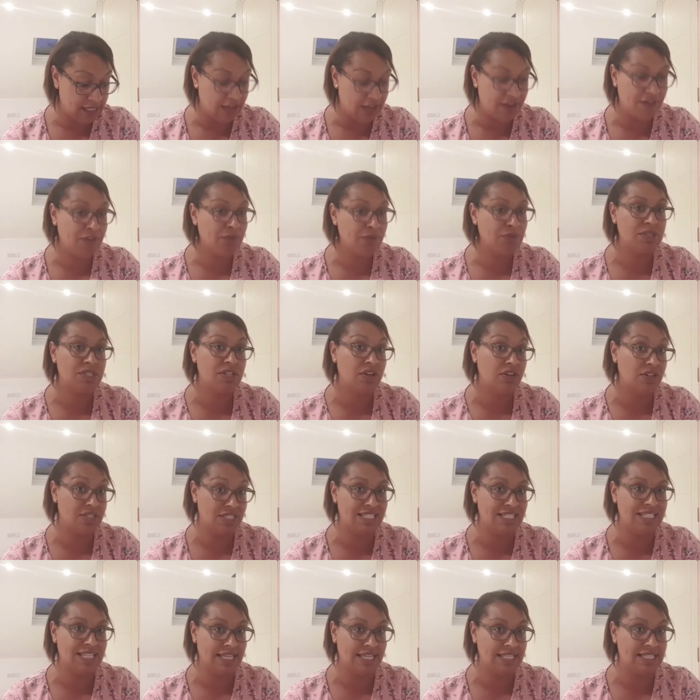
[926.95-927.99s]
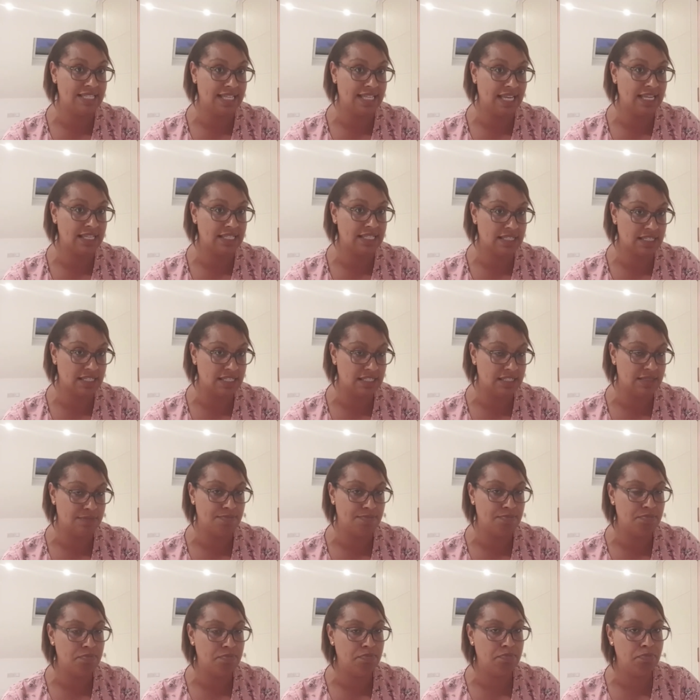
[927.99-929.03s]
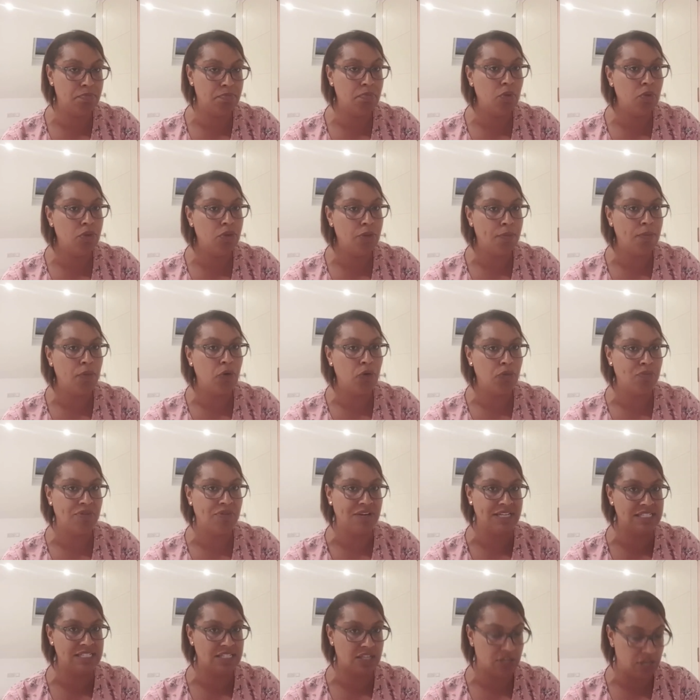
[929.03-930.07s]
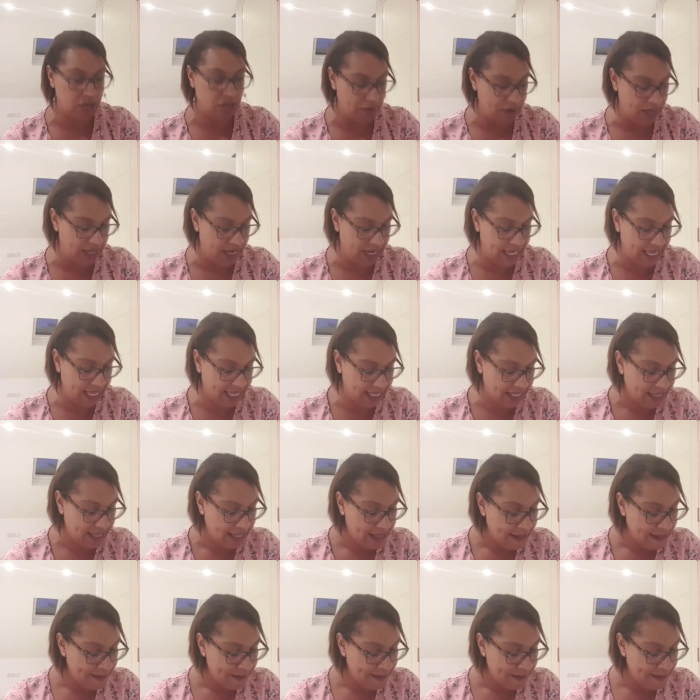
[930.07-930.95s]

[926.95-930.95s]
And I think we started day 6 because the bull breeds can go early.